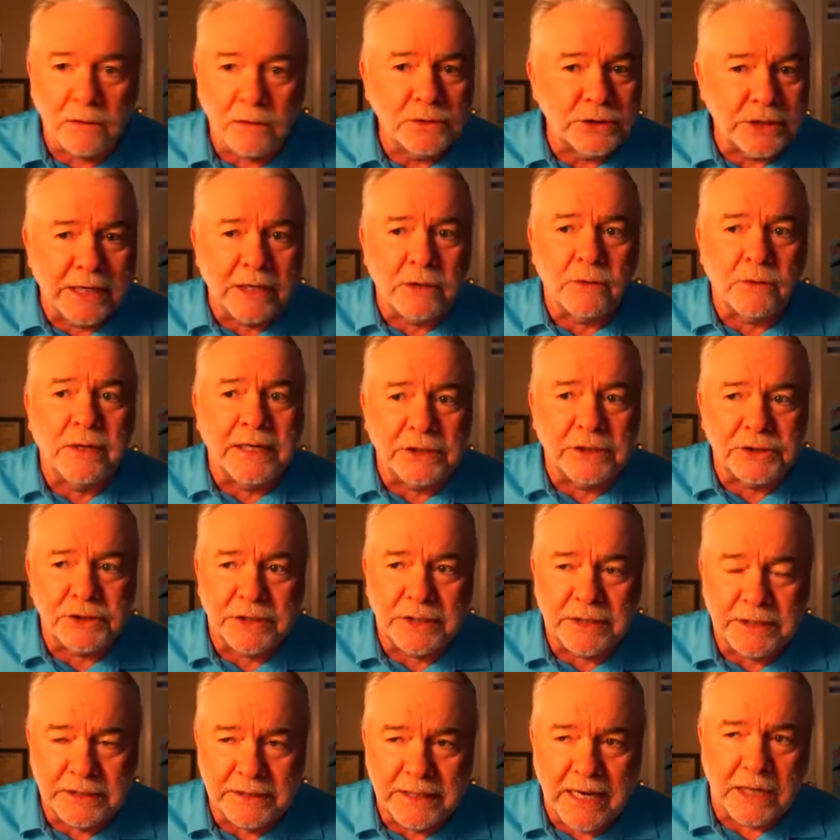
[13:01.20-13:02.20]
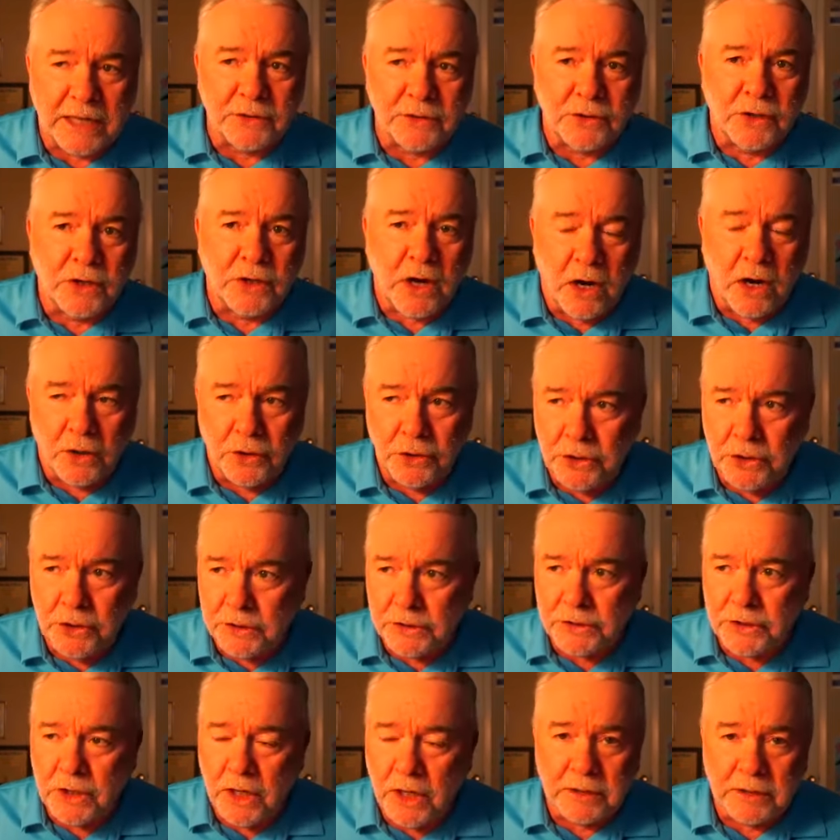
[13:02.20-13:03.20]
Synchronicity. Dr. Carl
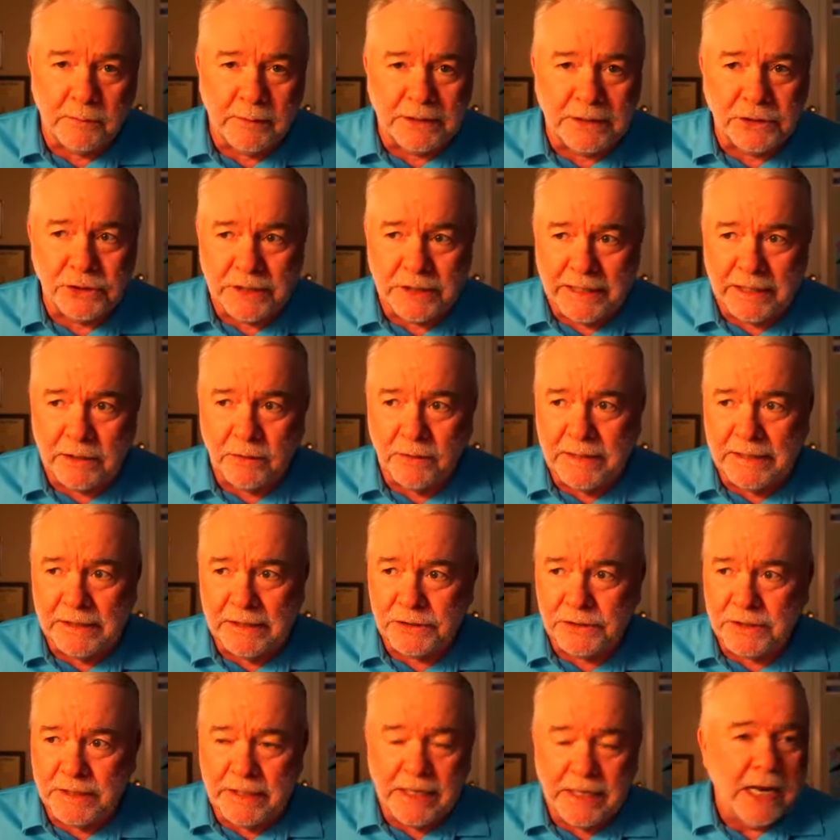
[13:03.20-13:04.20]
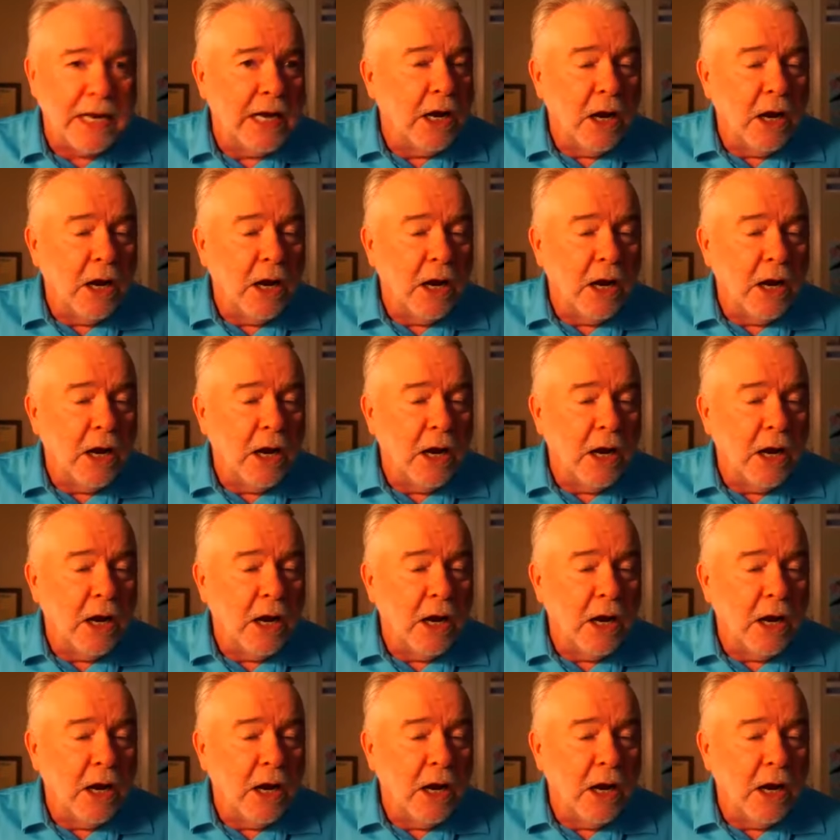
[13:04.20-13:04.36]
Jung talked about synchronicity.